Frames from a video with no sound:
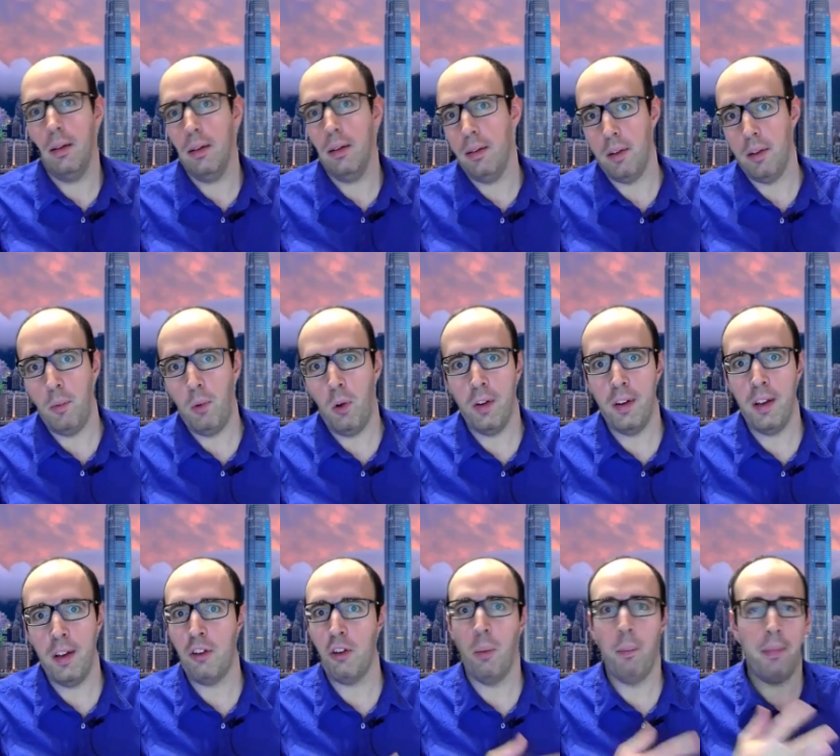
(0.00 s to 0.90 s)

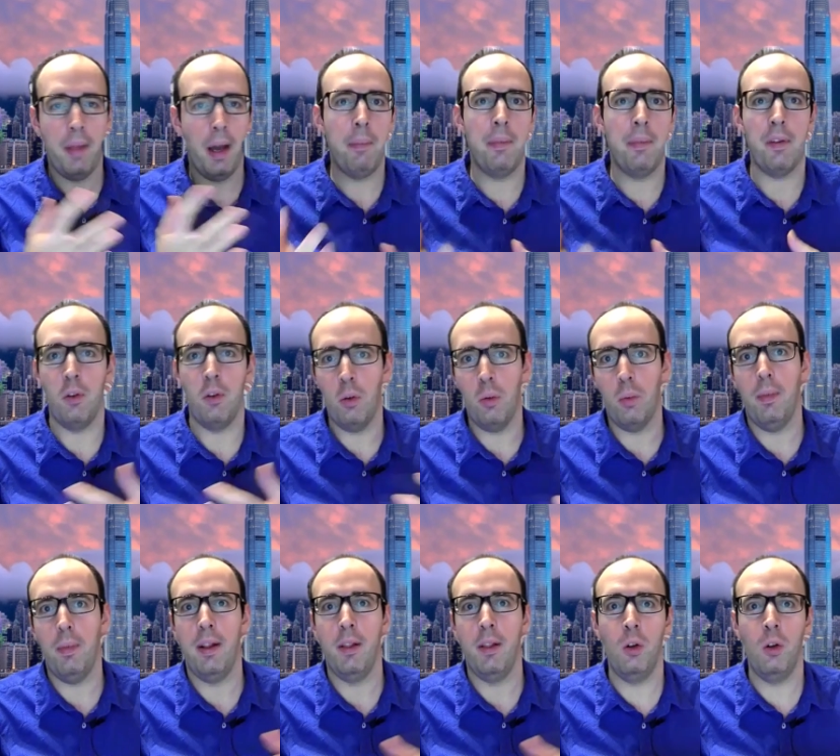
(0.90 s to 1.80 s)
rewarding sometimes, no,
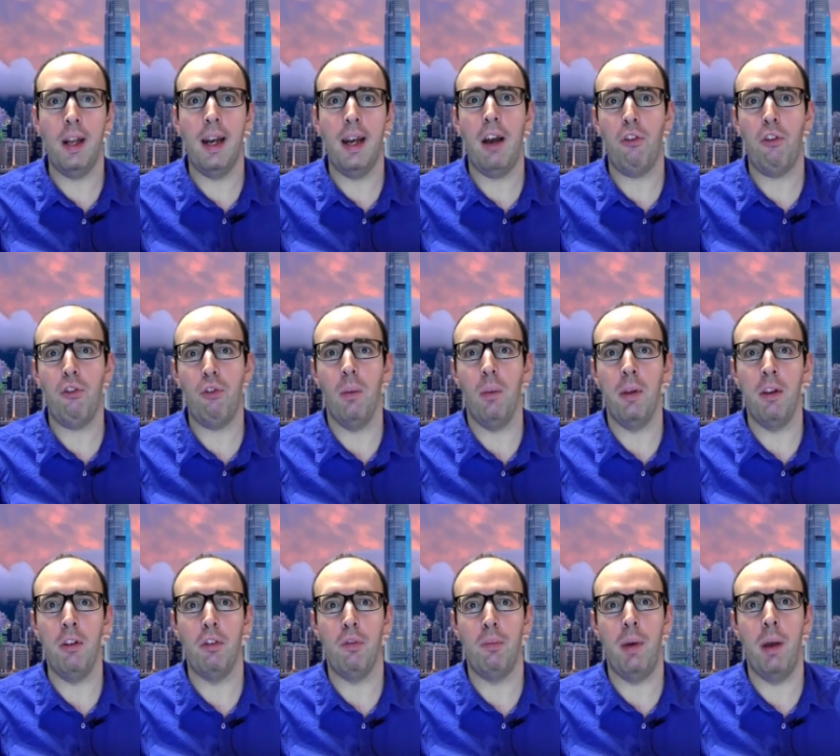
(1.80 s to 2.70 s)
but not an actual
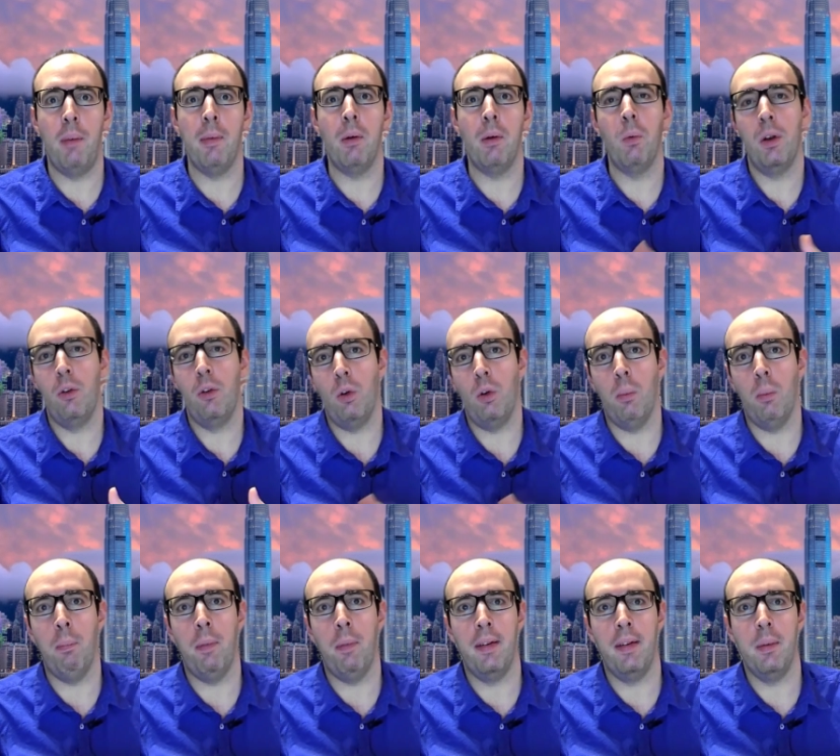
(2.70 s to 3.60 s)
means of payment when you
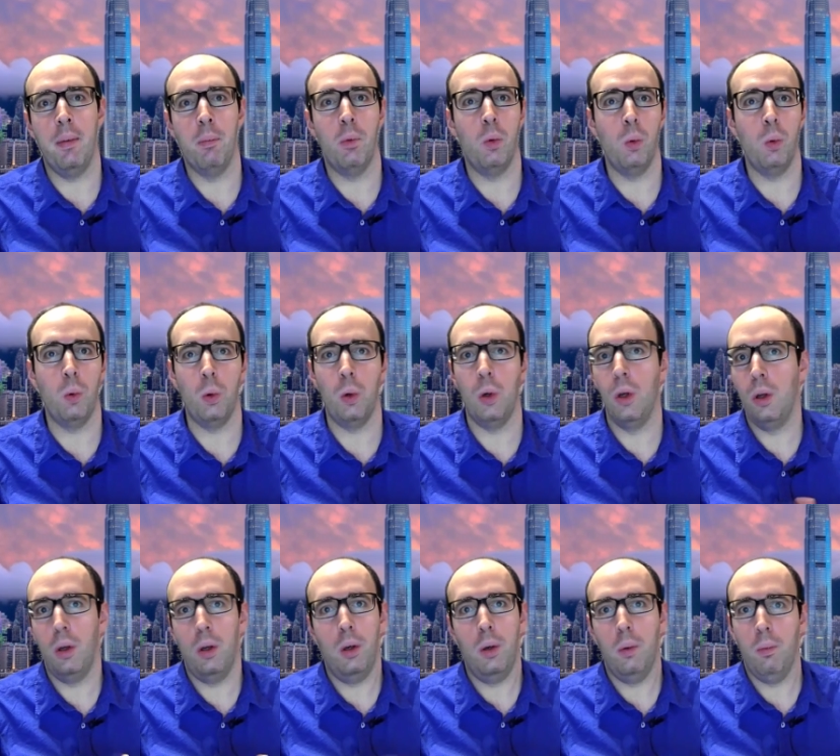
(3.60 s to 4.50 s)
compare them to
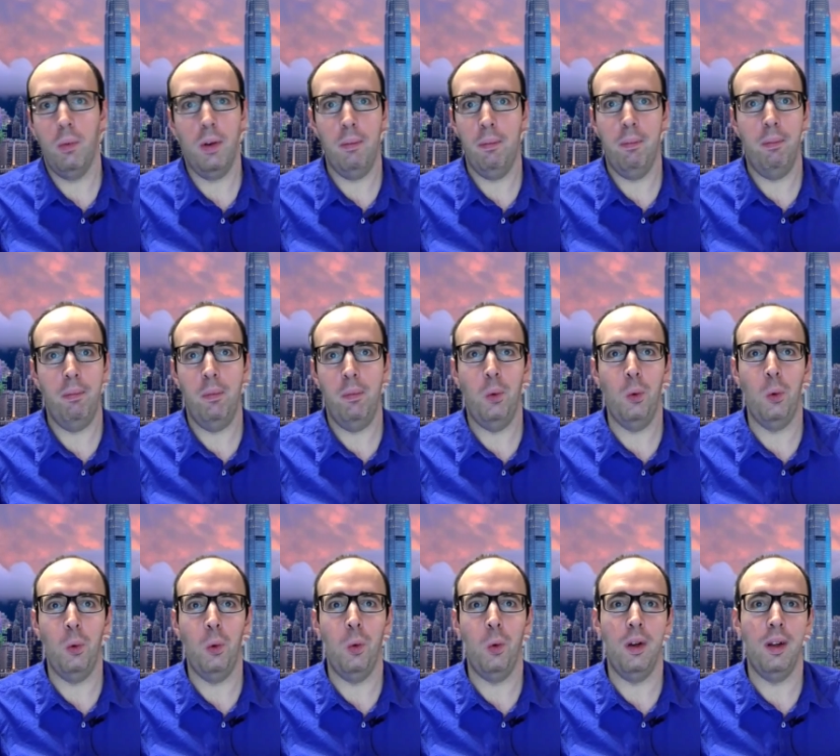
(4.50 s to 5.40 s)
well, to
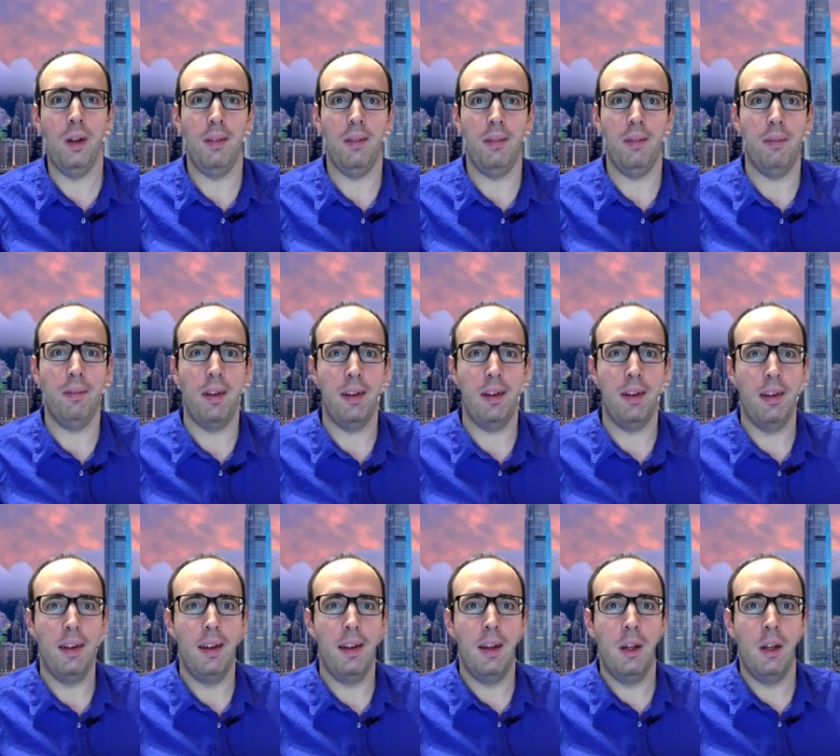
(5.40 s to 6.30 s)
to
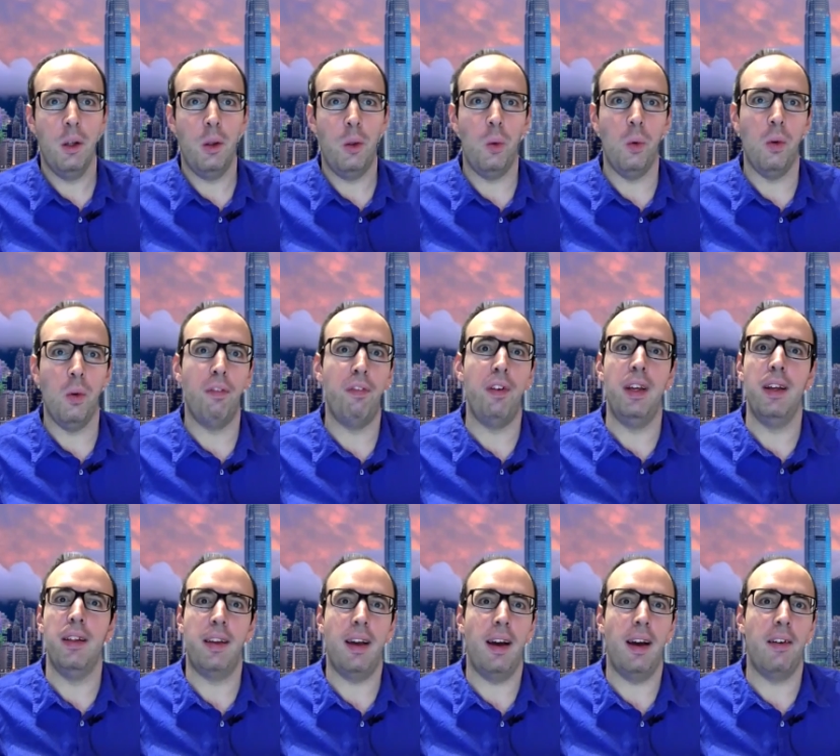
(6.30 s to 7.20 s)
to a
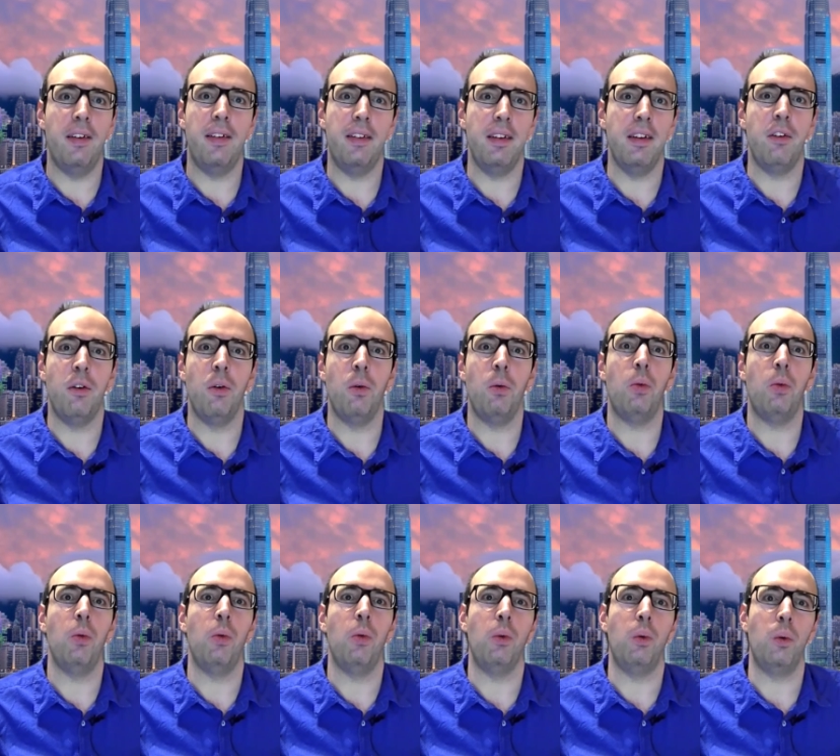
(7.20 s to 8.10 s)
fiat currencies no,
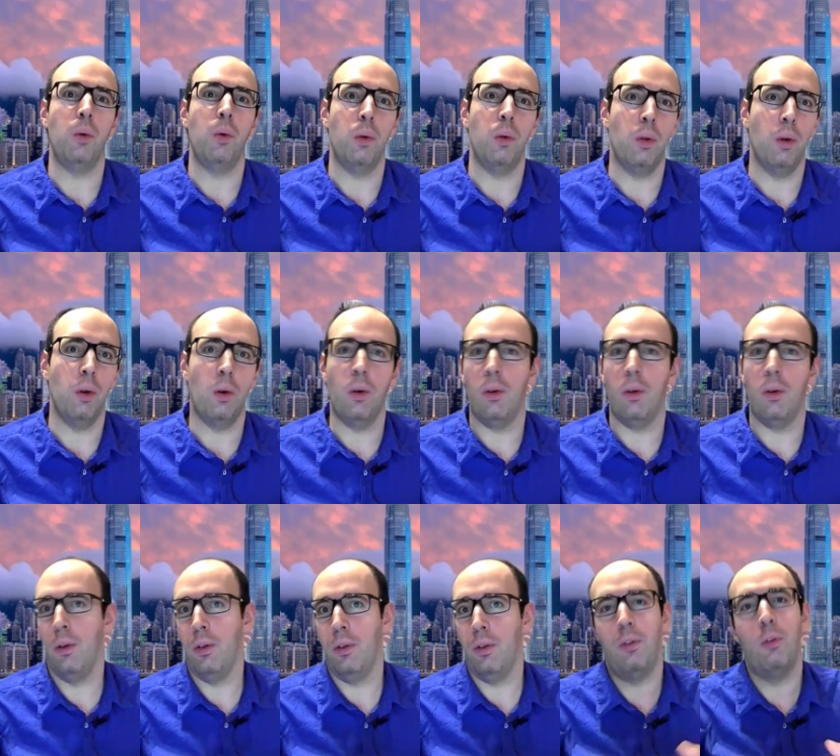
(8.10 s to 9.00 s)
to
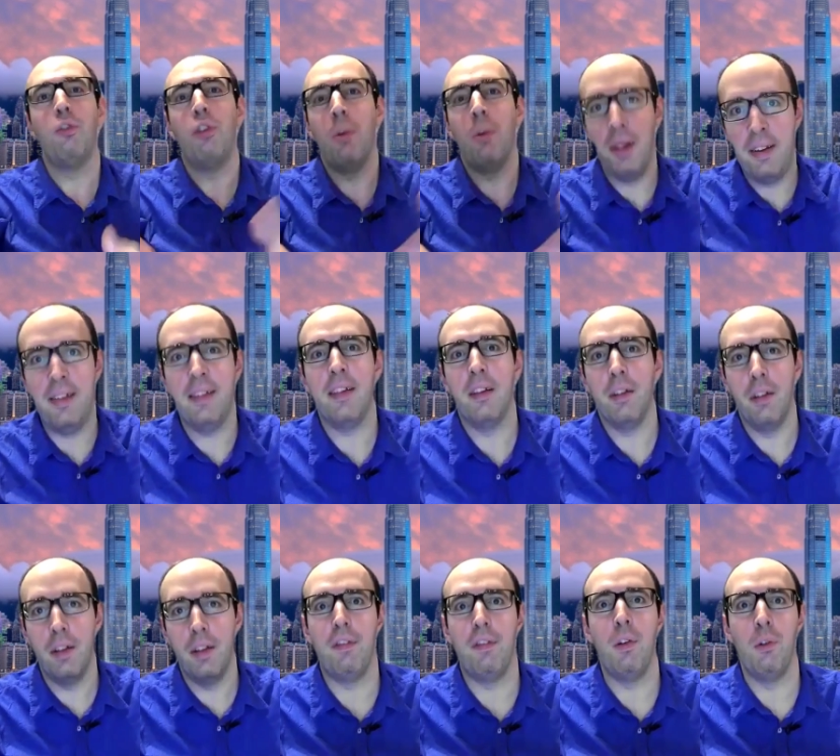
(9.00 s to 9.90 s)
or to CBDCs
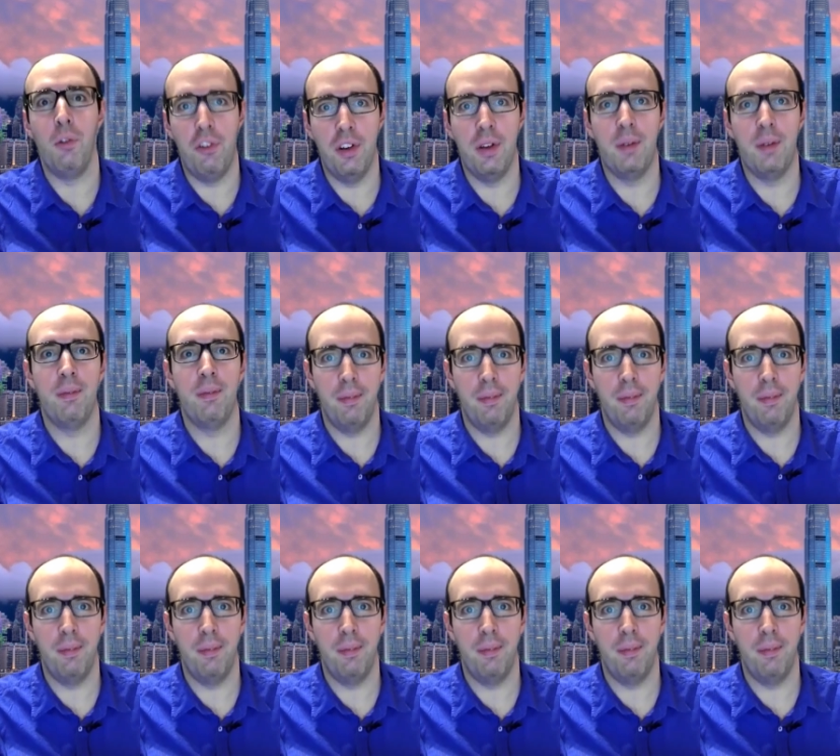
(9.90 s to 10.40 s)
in the future?